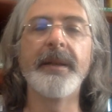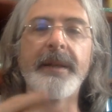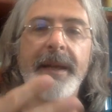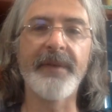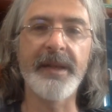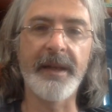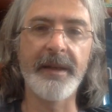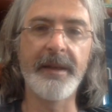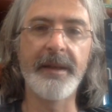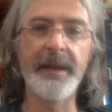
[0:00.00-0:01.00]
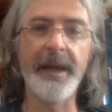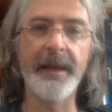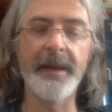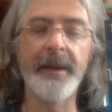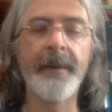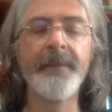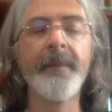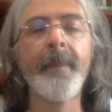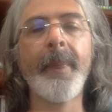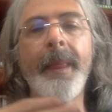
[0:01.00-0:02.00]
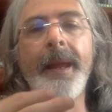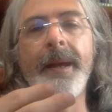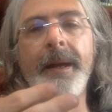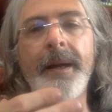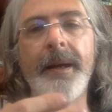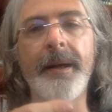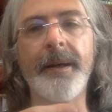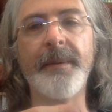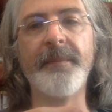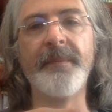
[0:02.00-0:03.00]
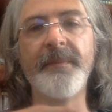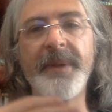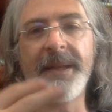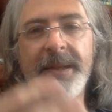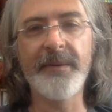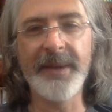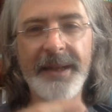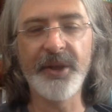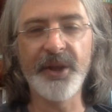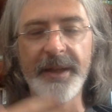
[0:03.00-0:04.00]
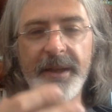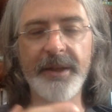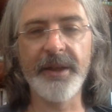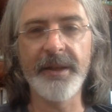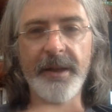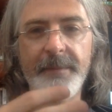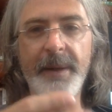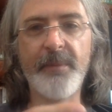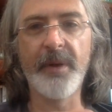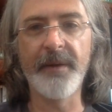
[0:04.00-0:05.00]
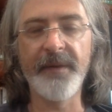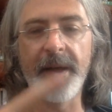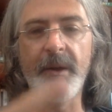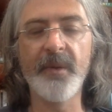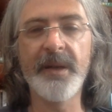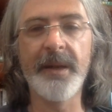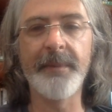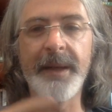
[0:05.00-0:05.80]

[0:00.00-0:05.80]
They have a son together. But this is essentially just her memoir of that whole time.